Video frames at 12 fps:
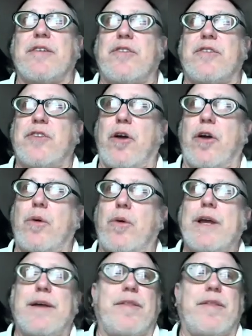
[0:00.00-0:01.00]
So
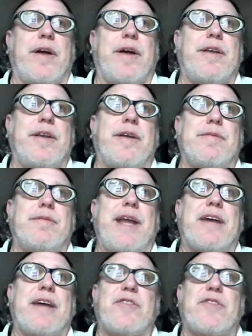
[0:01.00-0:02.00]
the
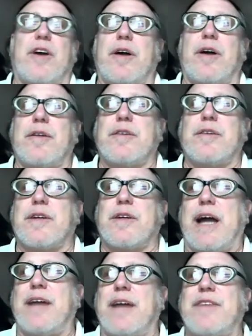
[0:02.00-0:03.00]
NASA
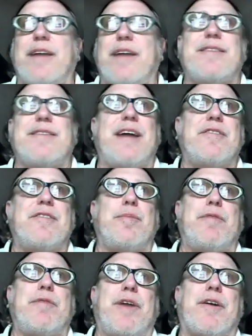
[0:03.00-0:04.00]
content tends to
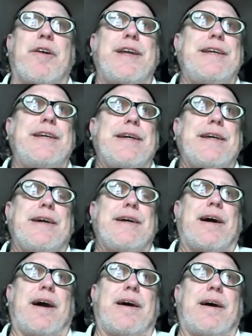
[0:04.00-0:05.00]
be very,
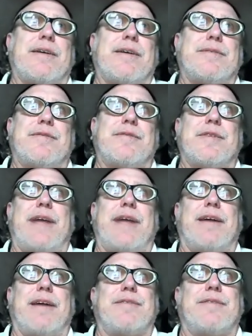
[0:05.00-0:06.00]

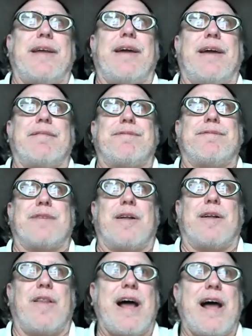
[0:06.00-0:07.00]
have a
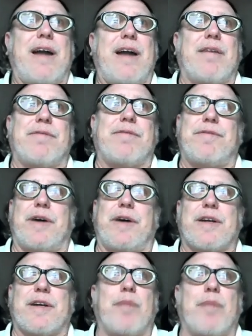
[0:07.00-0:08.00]
lot of
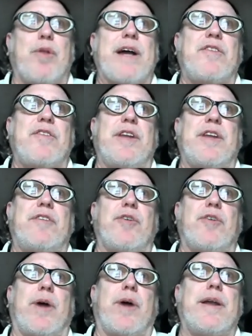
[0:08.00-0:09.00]
complexity
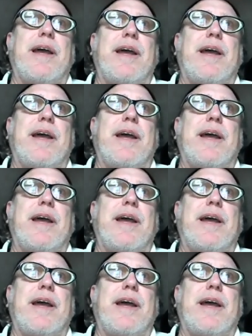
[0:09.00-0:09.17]
to it.